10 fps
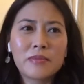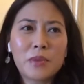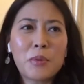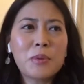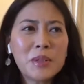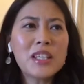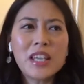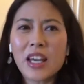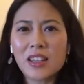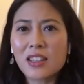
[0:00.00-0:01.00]
probably,
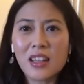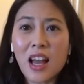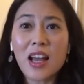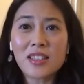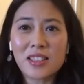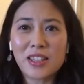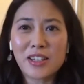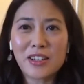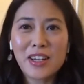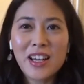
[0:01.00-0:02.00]
yeah, the last
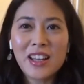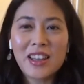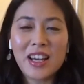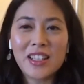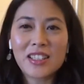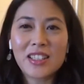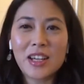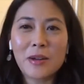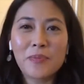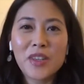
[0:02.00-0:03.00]
year that
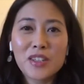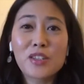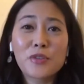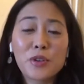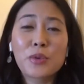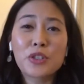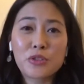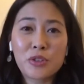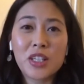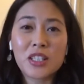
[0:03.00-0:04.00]
Silver
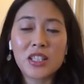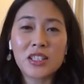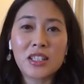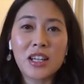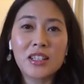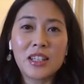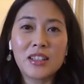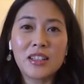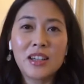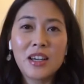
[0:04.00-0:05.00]
Retreat is done
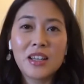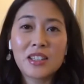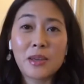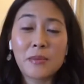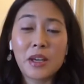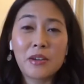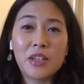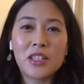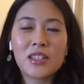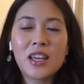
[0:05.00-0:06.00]
in St.
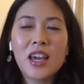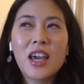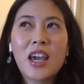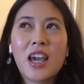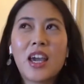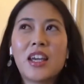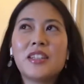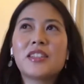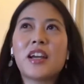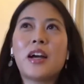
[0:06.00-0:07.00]
Mary's.
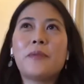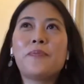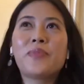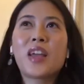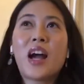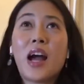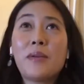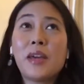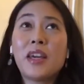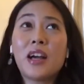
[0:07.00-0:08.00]
And
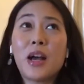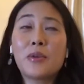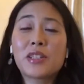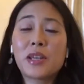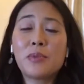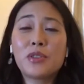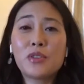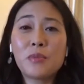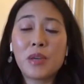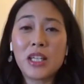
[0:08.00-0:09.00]
I was able
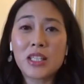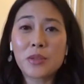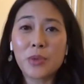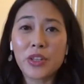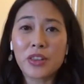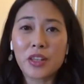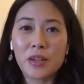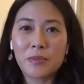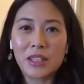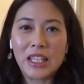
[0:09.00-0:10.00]
to meet with
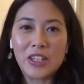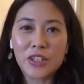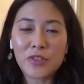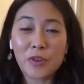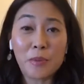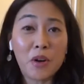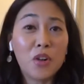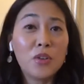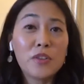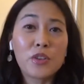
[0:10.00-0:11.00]
leaders from
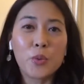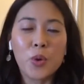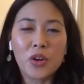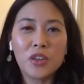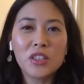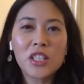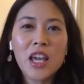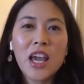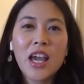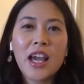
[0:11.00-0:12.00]
all over the world,
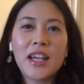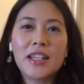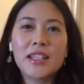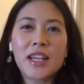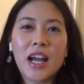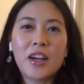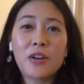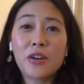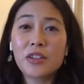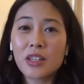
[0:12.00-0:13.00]
and I
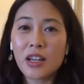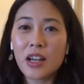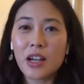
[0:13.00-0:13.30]
heard